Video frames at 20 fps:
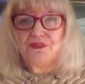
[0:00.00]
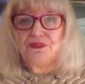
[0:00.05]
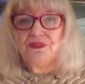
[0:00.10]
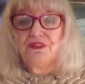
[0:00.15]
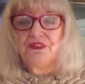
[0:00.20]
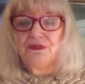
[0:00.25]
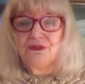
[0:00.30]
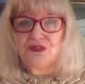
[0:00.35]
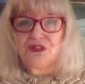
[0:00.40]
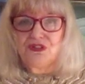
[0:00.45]

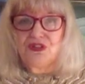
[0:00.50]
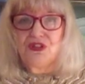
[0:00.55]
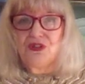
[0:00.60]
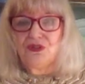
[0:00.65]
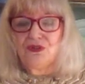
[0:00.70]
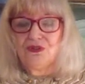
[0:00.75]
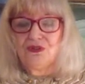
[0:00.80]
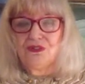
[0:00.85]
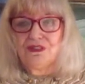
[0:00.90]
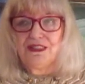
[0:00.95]
he was
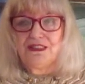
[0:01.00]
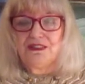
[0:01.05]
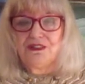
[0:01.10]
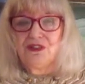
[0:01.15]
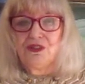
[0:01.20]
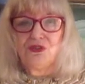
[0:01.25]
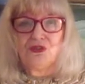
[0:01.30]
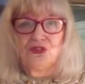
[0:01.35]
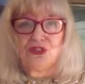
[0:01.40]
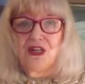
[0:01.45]
told that
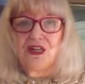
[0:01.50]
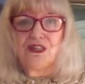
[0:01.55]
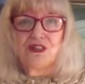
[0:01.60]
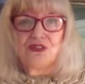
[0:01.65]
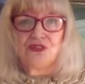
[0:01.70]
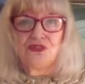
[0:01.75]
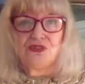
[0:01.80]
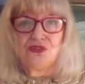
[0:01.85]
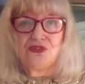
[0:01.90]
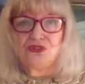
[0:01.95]
no
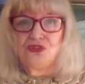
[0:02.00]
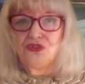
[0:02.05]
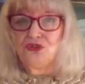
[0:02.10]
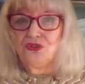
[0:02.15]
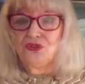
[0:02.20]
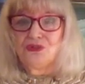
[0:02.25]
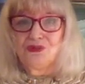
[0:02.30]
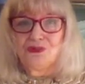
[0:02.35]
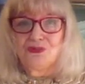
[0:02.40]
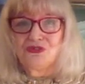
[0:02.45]
doctor could
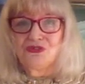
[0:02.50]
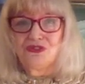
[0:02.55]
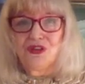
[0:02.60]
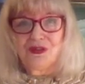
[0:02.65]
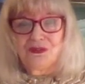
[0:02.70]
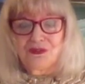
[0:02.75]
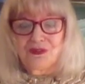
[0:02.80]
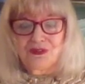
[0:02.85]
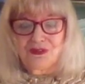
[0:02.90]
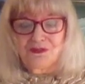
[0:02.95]
cure what was
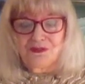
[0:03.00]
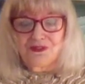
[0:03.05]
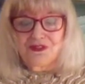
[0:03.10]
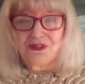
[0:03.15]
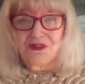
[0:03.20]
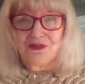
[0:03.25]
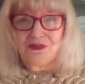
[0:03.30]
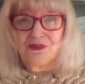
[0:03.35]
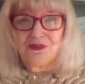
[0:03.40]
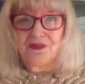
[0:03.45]
wrong with him.
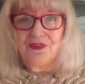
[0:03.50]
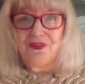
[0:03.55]
So